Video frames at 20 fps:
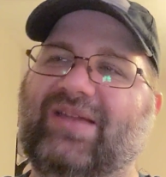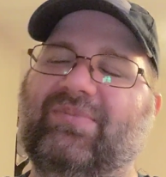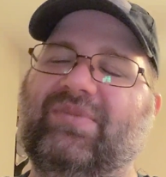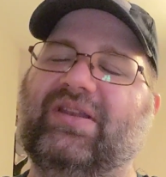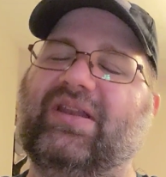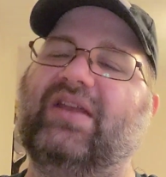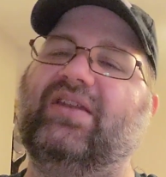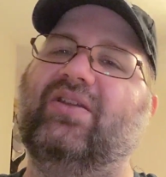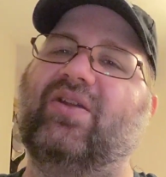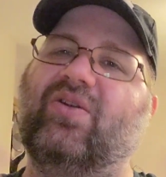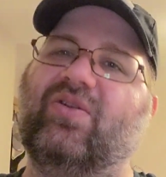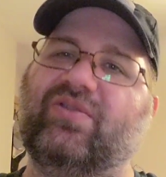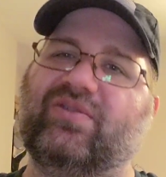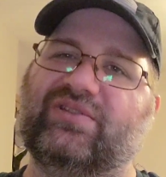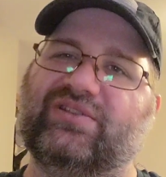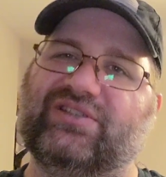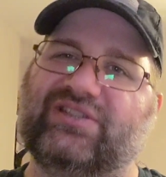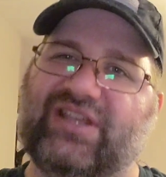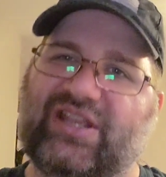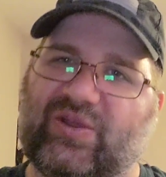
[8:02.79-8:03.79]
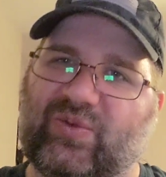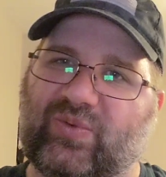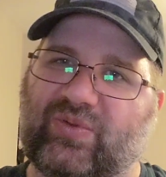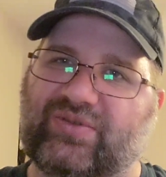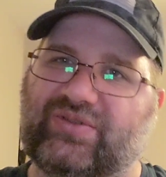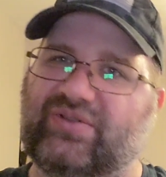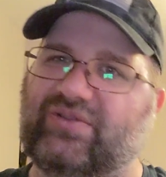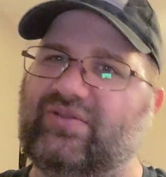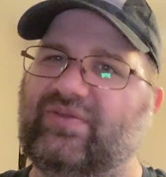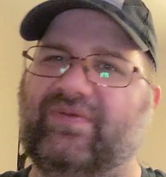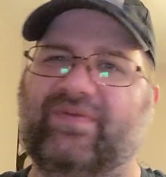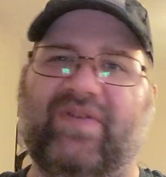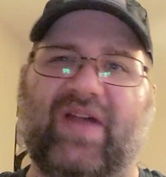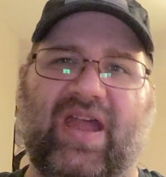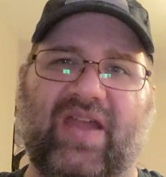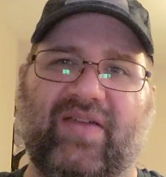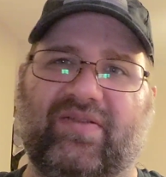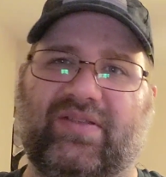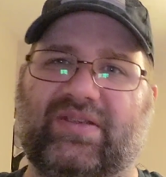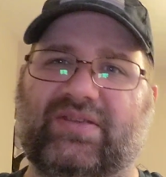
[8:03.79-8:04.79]
I mean, I know there's sequels. There's
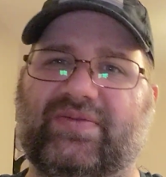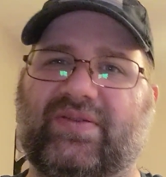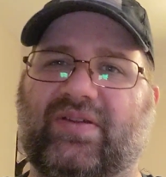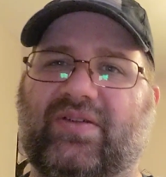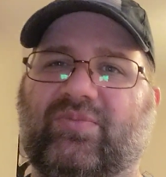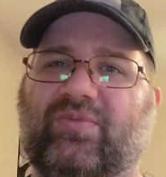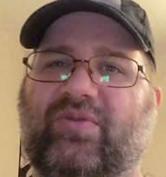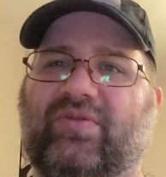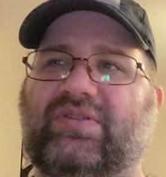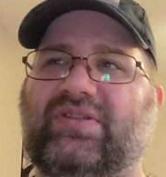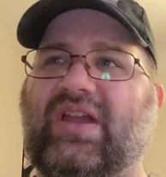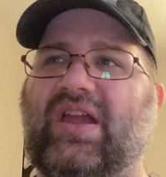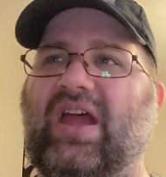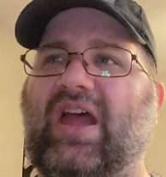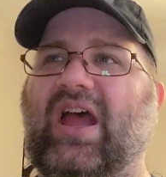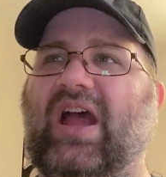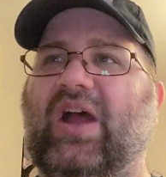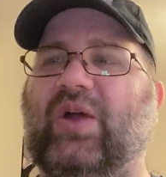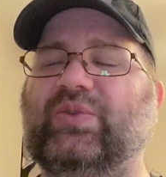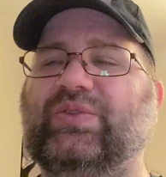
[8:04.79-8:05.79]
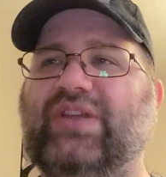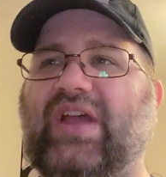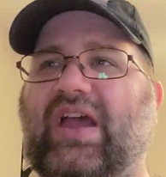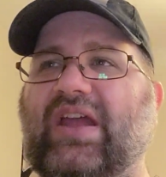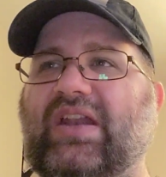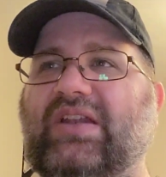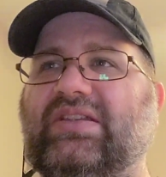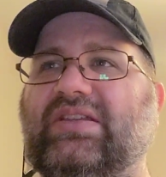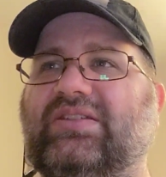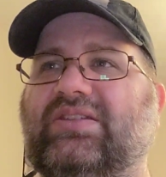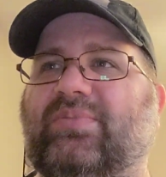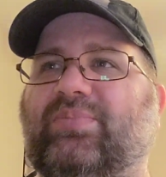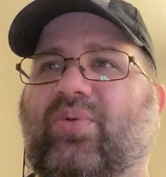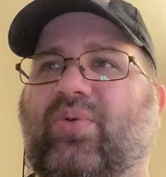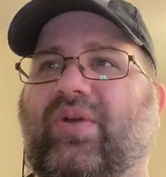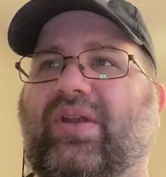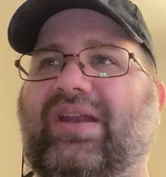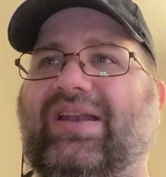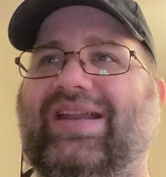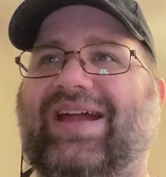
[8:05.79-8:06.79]
five of these fucking movies. I was kind of
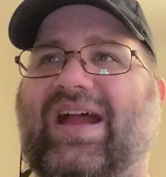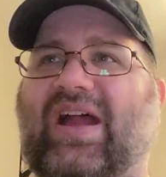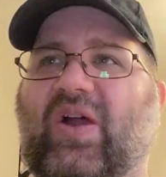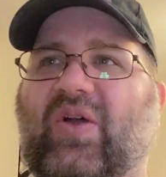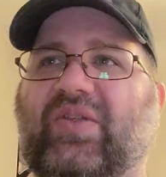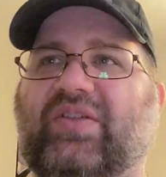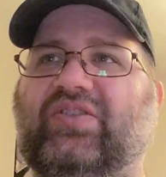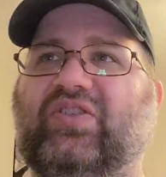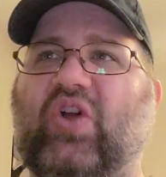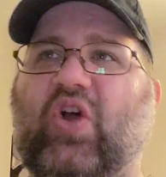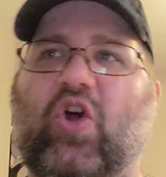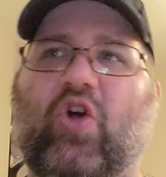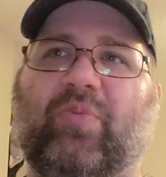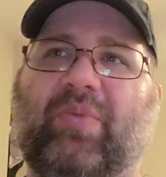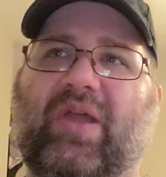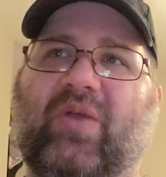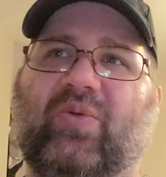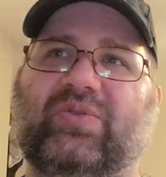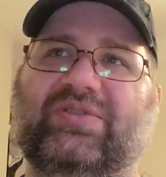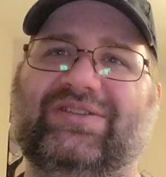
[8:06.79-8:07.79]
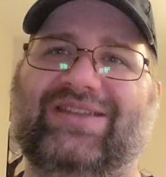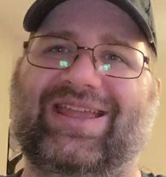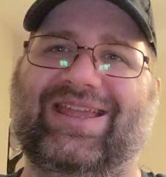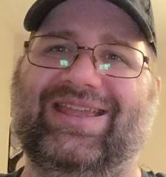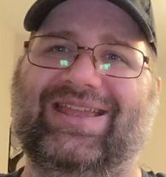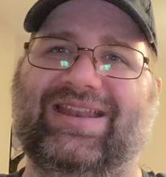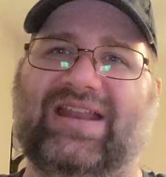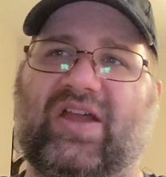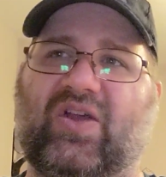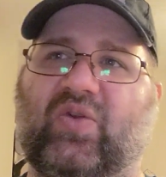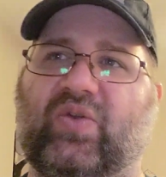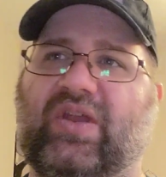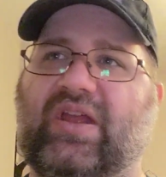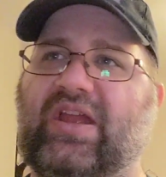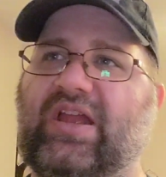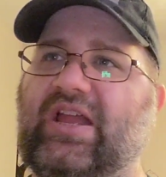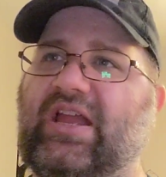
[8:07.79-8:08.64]
disappointed in how the tall man was taken out.